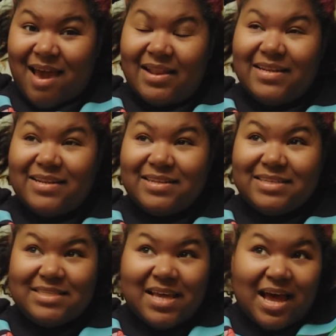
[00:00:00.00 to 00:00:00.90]
I did a
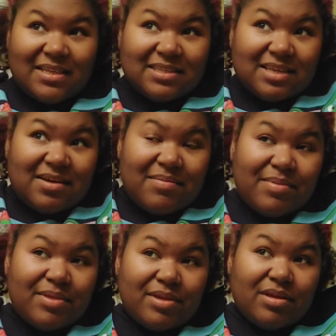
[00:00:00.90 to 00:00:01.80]
detox a couple
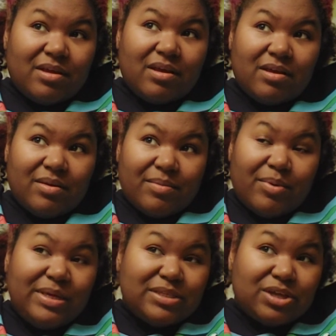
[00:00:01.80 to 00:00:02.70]
of
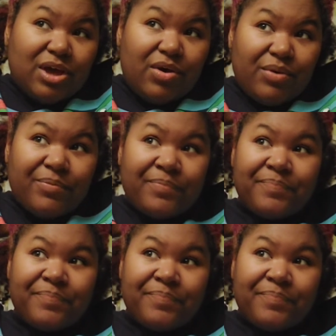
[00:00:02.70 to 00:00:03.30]
weeks ago